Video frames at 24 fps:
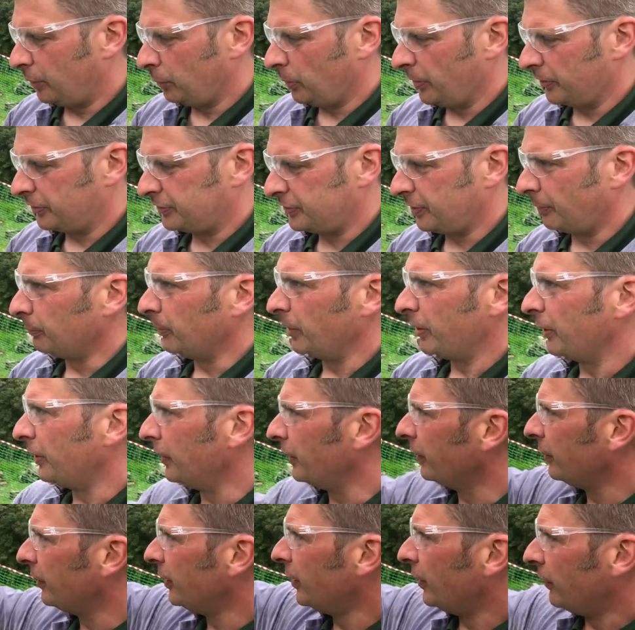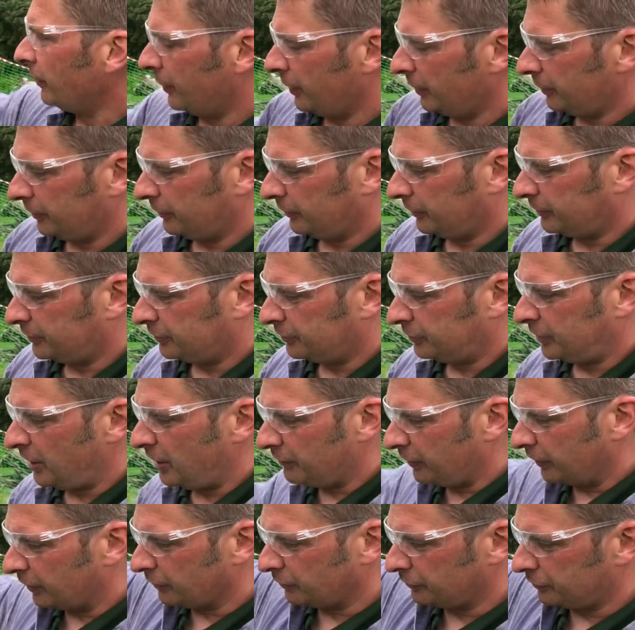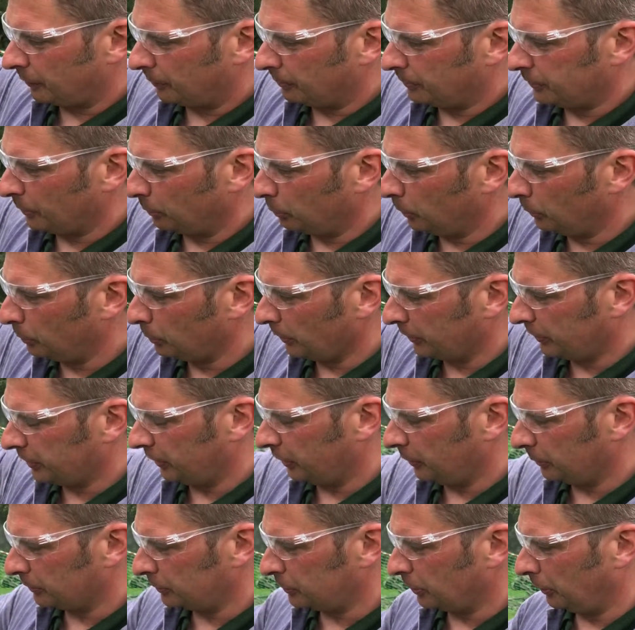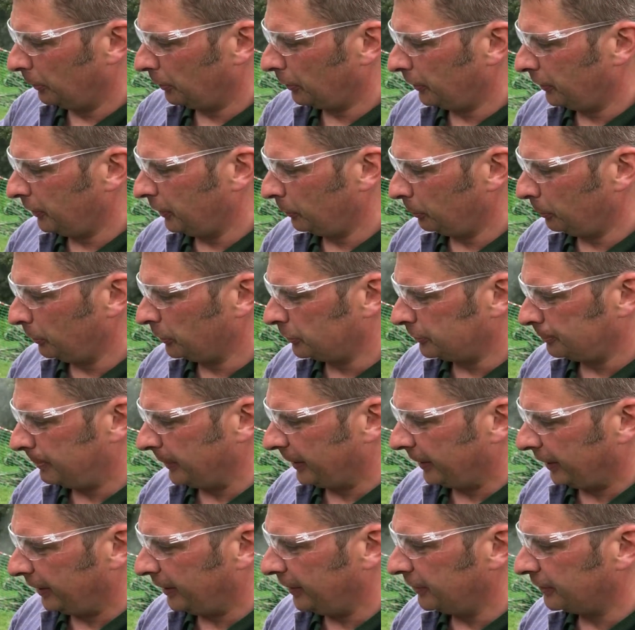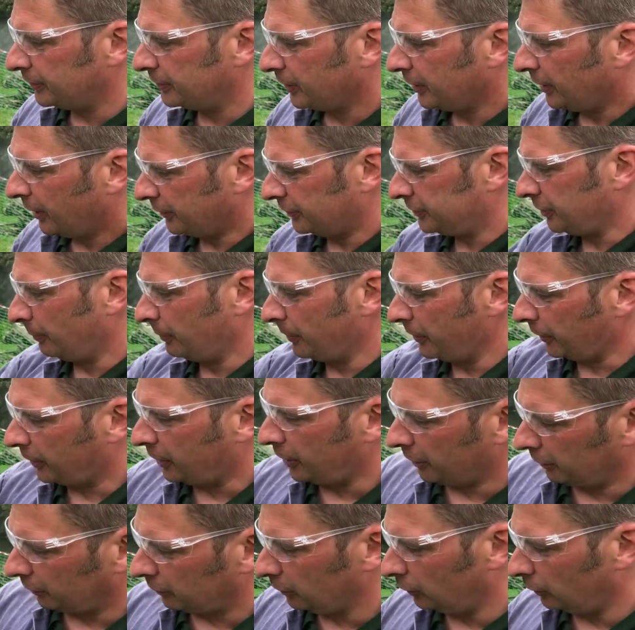with some of the shavings from some woodworking that was going on in the woods behind and some of the cut